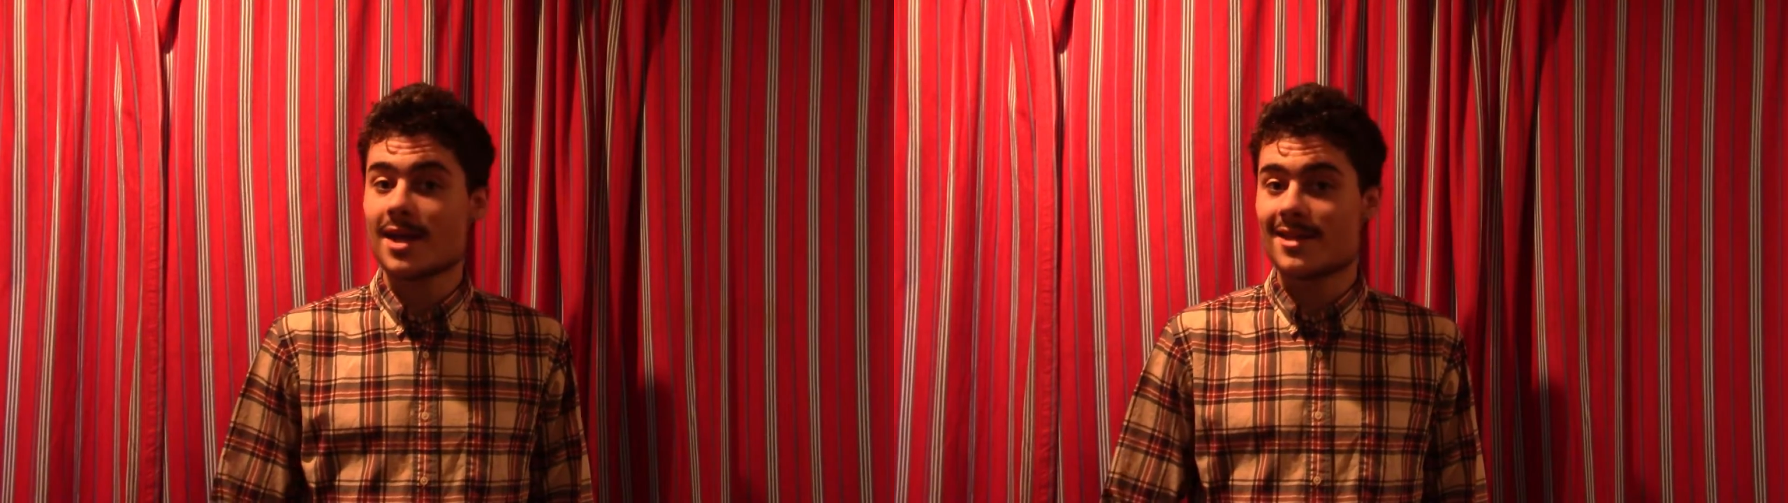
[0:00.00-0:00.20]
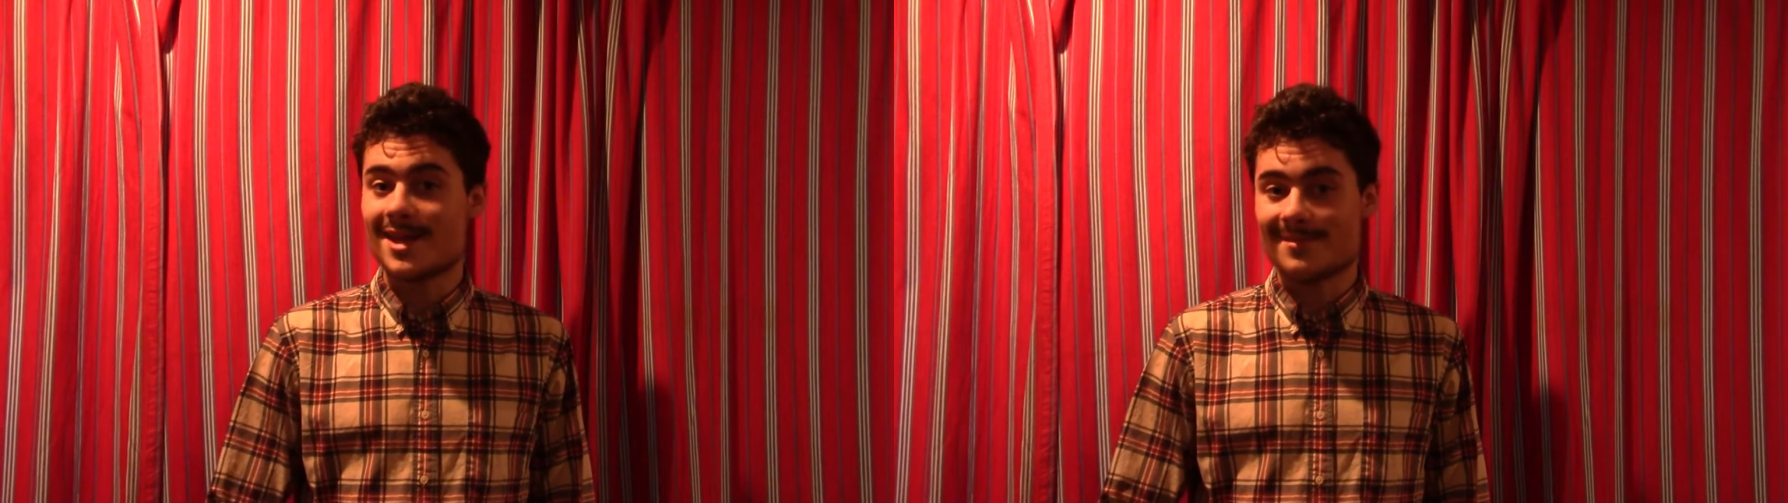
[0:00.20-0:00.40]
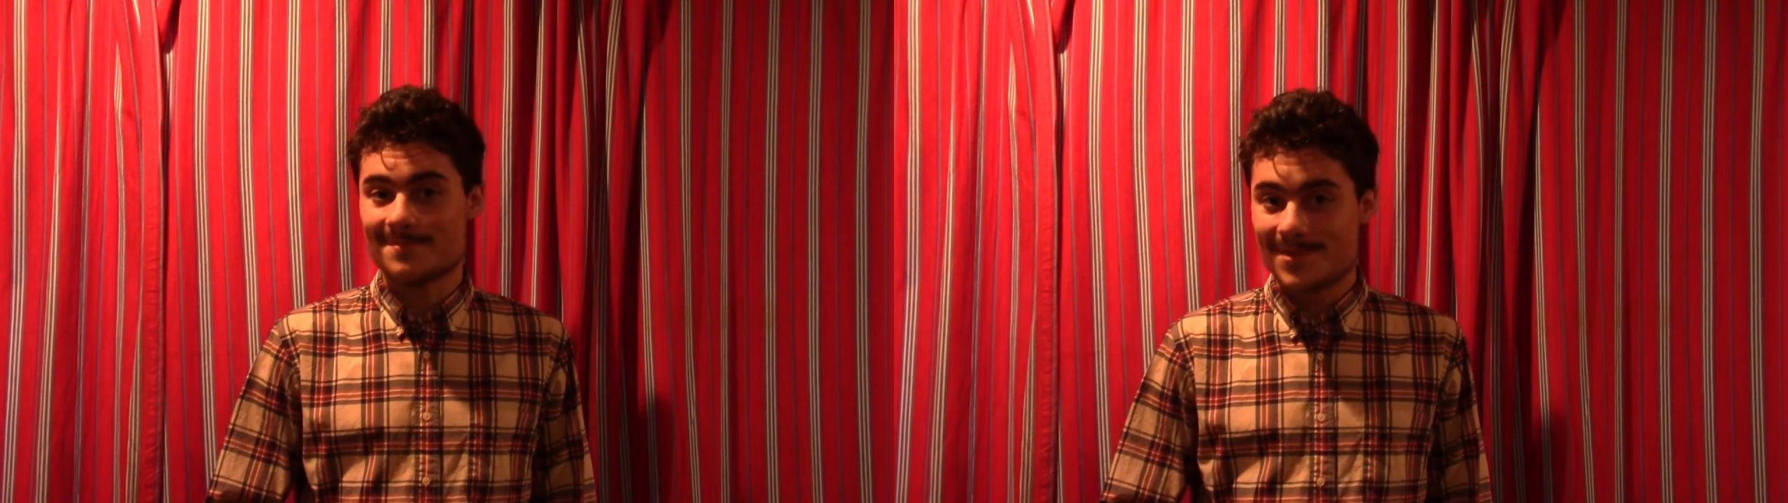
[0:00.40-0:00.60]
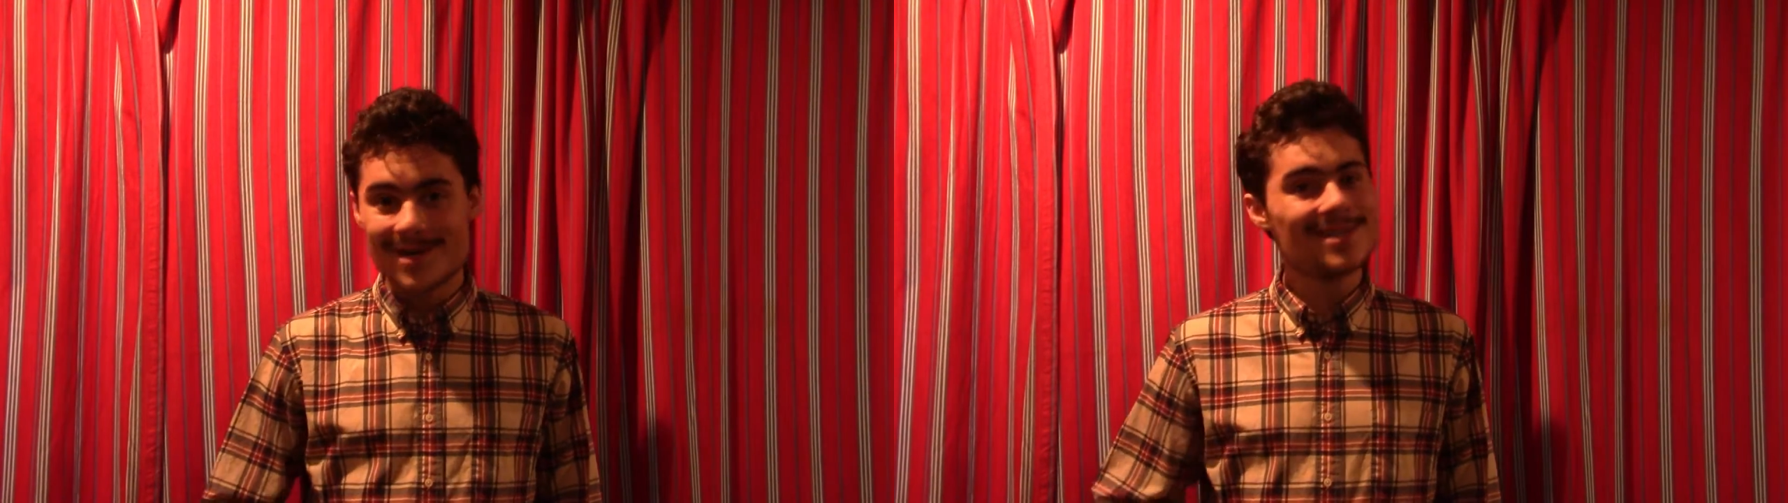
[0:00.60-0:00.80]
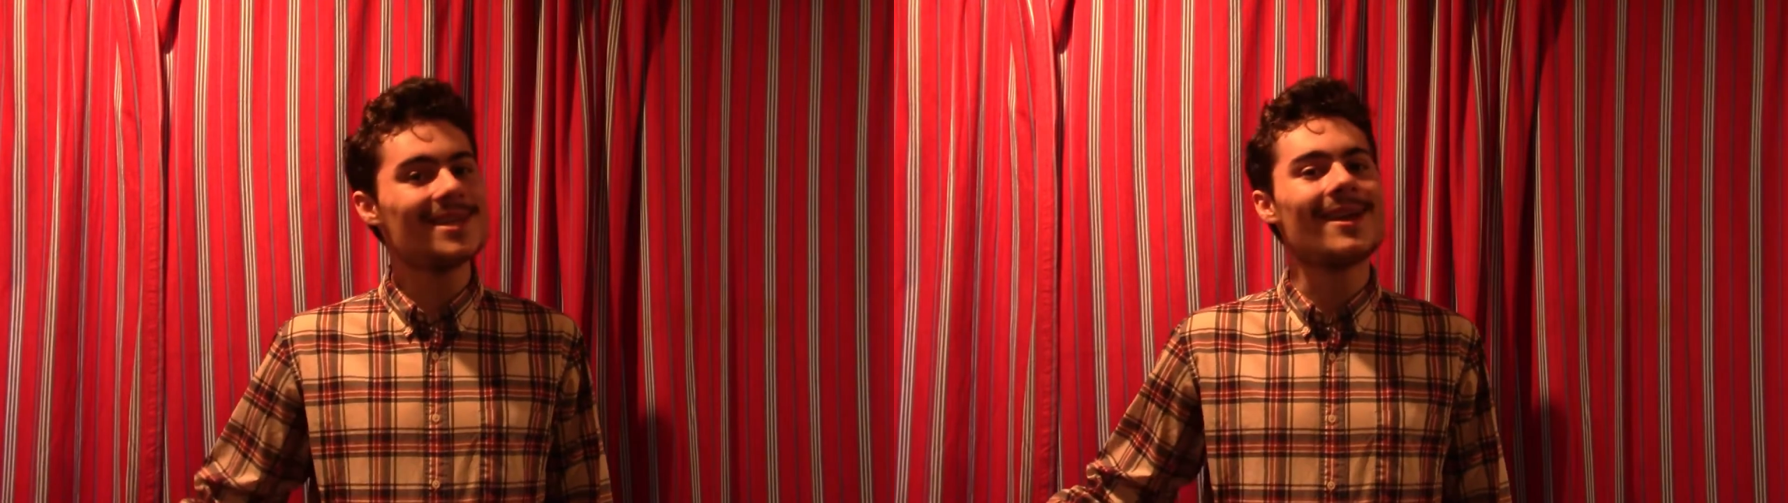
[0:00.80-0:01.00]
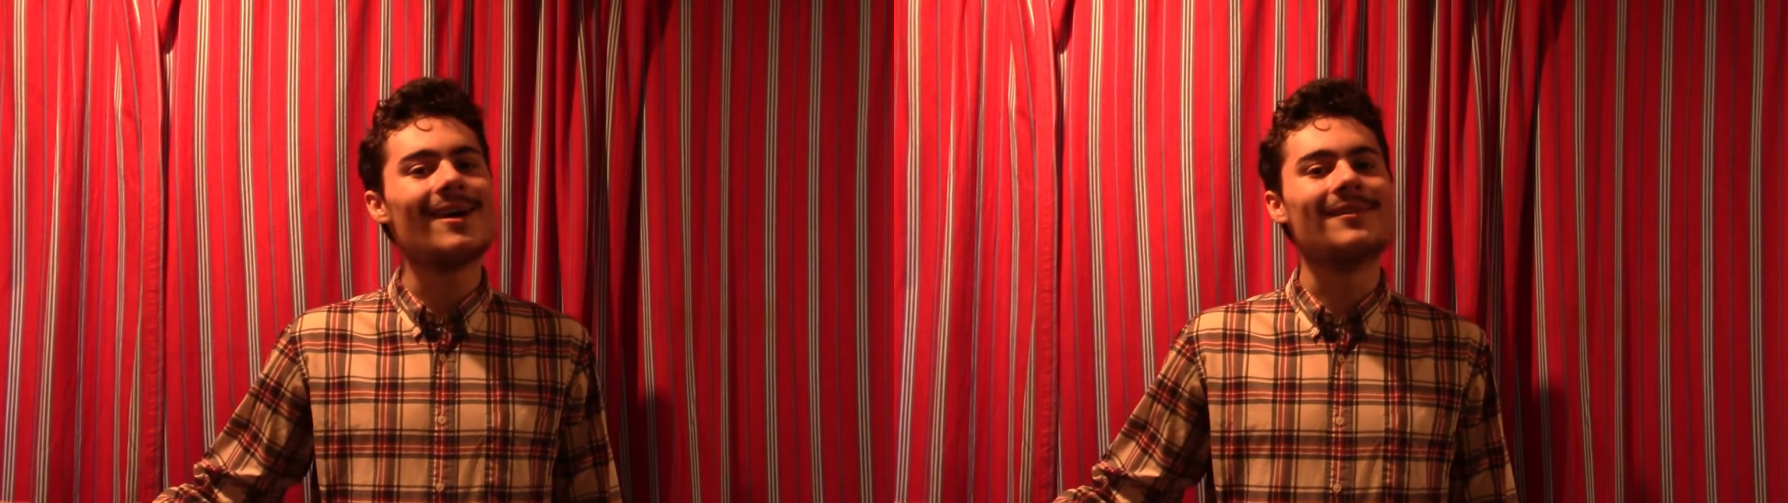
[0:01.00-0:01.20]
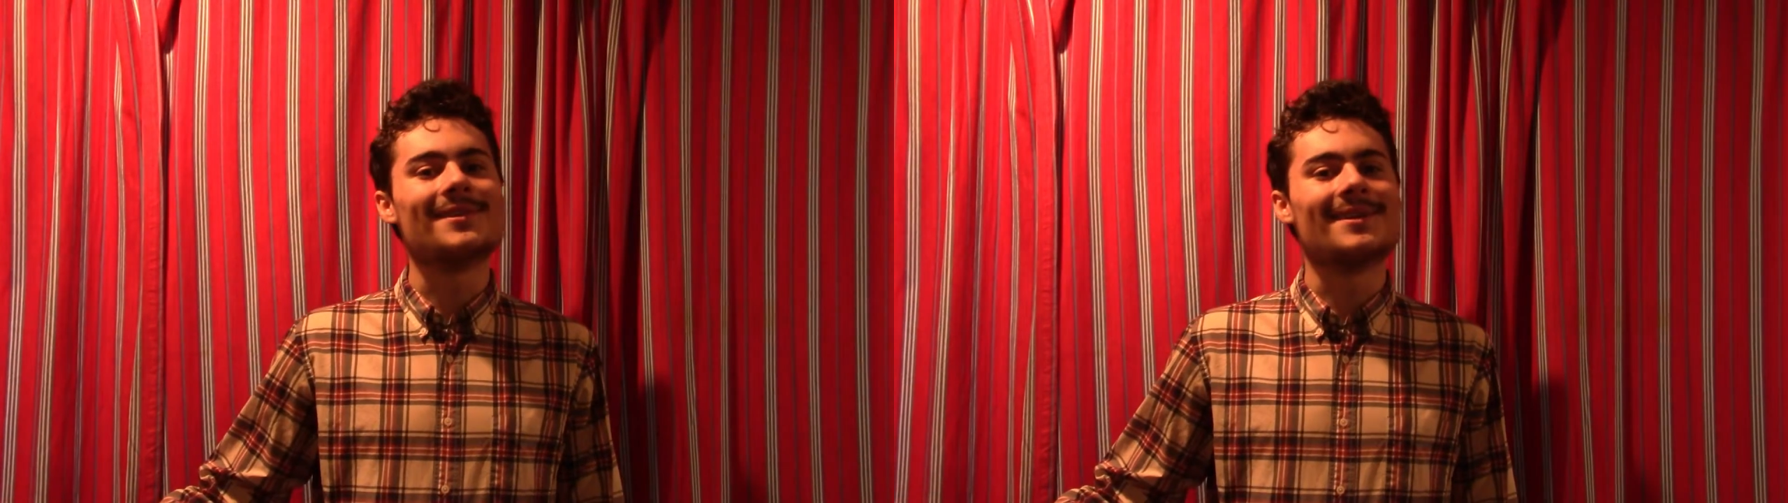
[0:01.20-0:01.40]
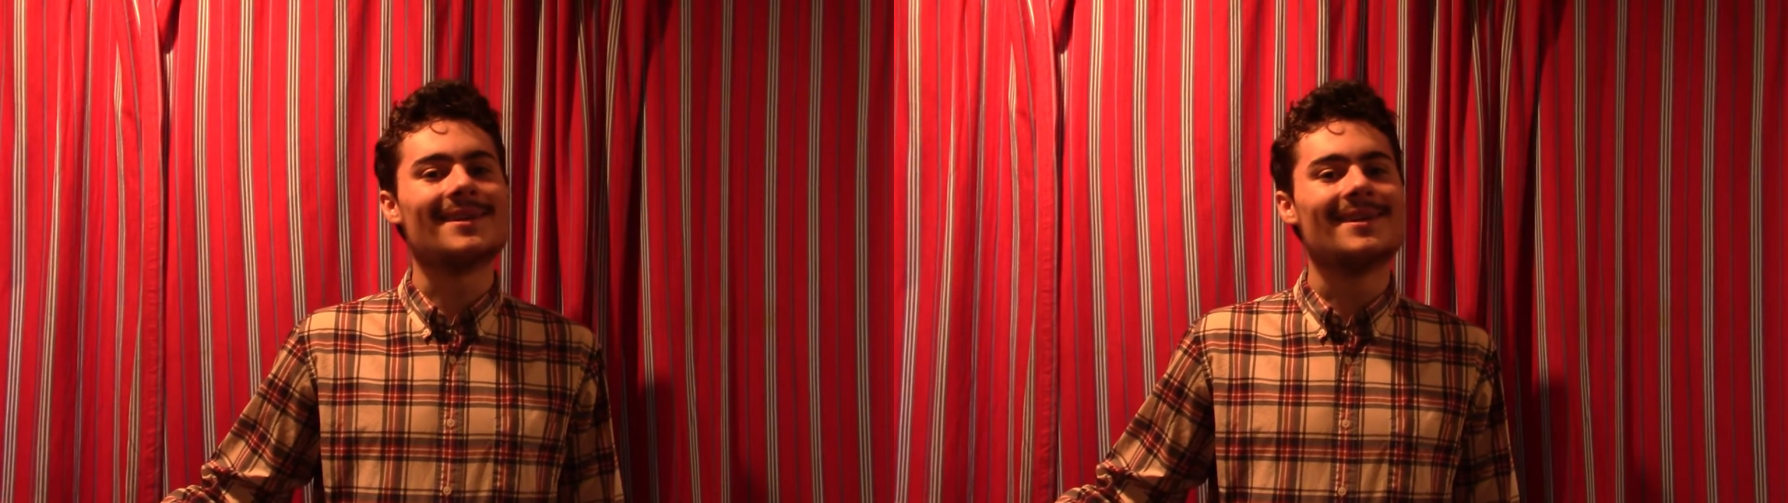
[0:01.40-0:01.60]
then push it
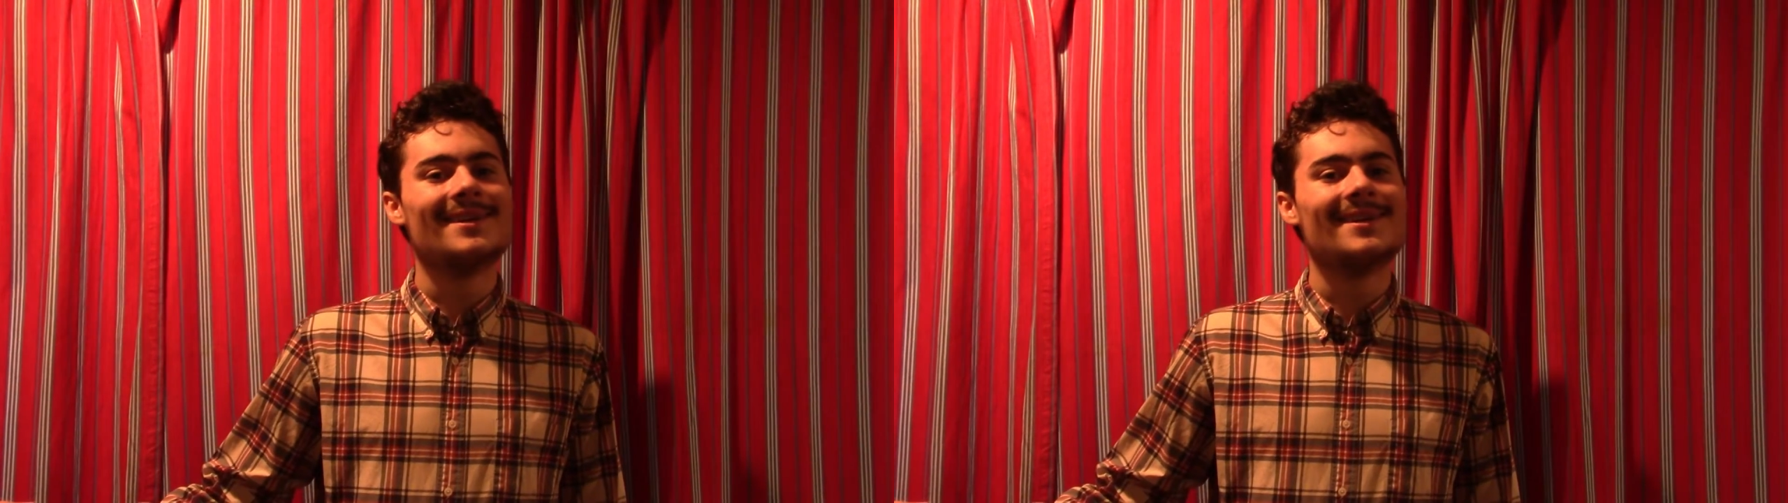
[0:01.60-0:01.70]
over.